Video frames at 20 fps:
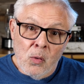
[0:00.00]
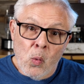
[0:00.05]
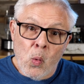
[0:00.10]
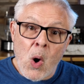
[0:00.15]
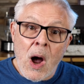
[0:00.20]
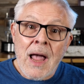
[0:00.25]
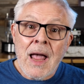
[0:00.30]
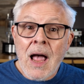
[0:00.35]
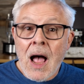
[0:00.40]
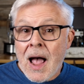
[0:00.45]

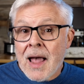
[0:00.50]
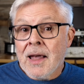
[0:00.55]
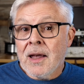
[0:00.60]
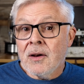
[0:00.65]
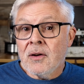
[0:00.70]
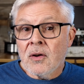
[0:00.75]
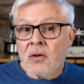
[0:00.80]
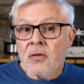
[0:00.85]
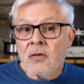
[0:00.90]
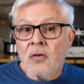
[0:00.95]
why I
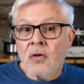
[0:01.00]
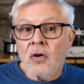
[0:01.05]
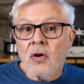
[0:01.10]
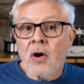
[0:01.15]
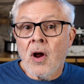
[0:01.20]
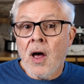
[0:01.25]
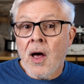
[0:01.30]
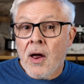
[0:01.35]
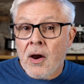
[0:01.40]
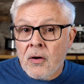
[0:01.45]
can discern
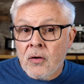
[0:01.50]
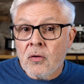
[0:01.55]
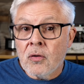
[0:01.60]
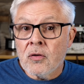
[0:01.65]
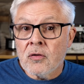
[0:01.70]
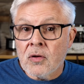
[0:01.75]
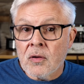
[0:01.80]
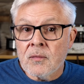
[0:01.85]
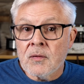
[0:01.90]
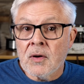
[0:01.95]

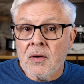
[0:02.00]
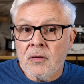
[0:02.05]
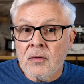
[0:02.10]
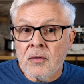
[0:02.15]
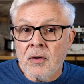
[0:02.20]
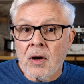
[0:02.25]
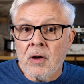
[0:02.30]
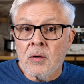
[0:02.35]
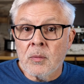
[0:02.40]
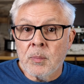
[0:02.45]
hundreds of
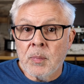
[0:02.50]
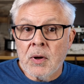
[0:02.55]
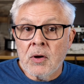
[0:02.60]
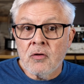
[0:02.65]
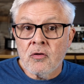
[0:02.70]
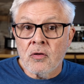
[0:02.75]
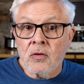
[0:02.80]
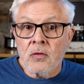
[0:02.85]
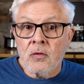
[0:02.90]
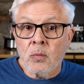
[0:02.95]
distinct
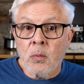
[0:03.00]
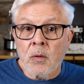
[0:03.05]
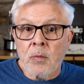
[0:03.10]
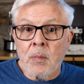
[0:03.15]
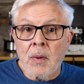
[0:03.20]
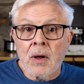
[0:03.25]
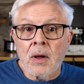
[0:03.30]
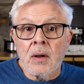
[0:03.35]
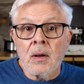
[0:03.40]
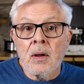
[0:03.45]
pitches with
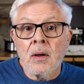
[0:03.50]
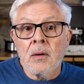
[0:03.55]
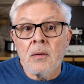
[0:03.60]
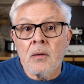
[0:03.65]
my